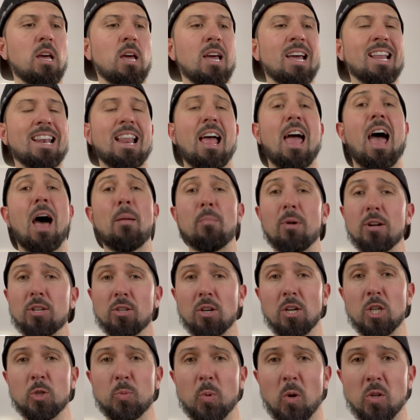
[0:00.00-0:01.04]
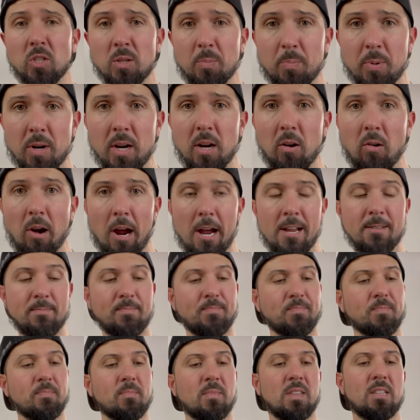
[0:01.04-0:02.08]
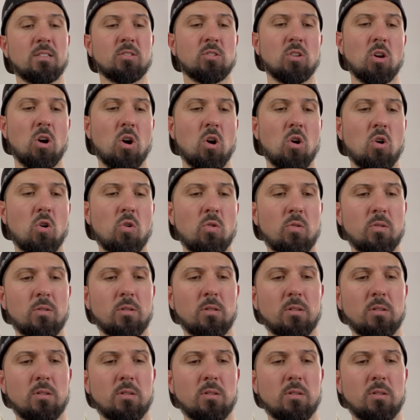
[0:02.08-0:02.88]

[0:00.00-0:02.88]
Now, how much are you supposed to put, right? So